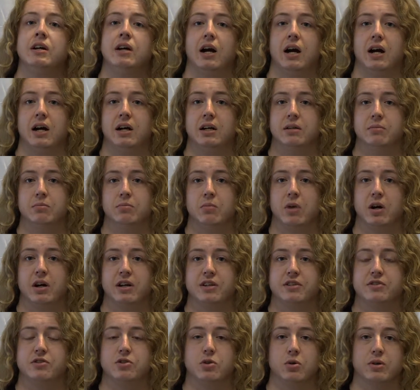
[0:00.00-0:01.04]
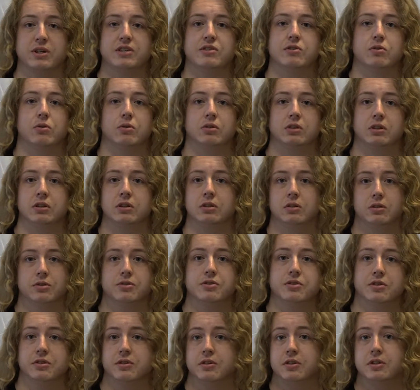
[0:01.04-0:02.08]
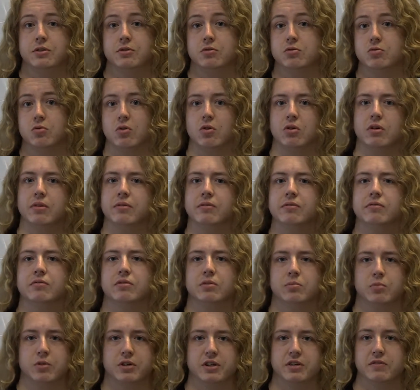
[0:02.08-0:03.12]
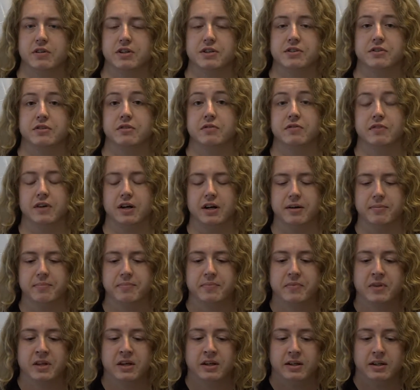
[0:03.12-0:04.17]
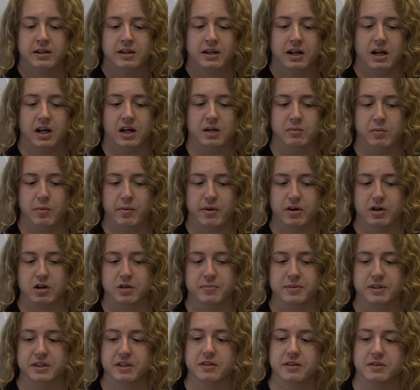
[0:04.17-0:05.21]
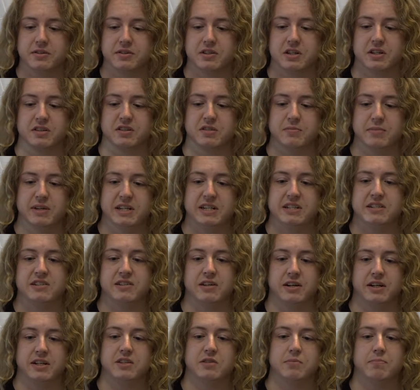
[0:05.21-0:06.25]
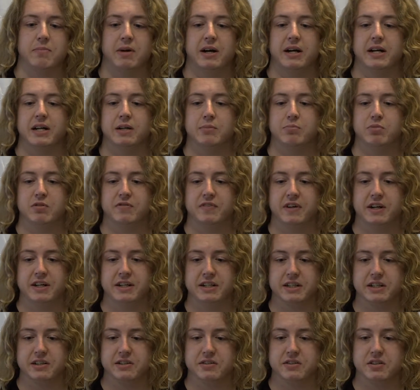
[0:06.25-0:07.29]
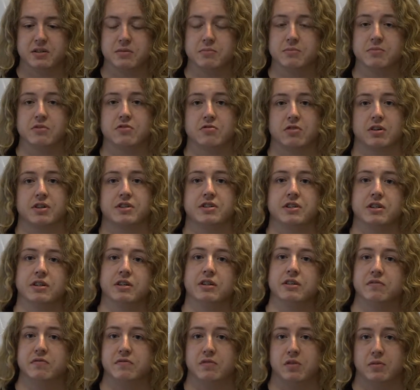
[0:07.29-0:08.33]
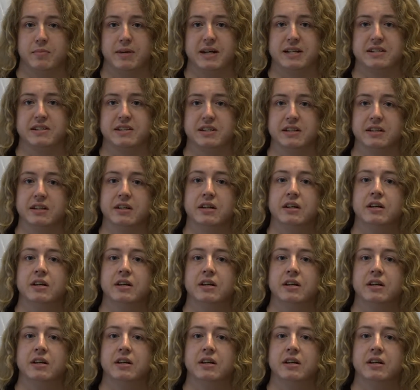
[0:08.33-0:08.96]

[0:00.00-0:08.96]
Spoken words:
a choice or conclusion that you draw from what you've learned so far. And we're hoping that those customer insights, by providing some structure and formatting,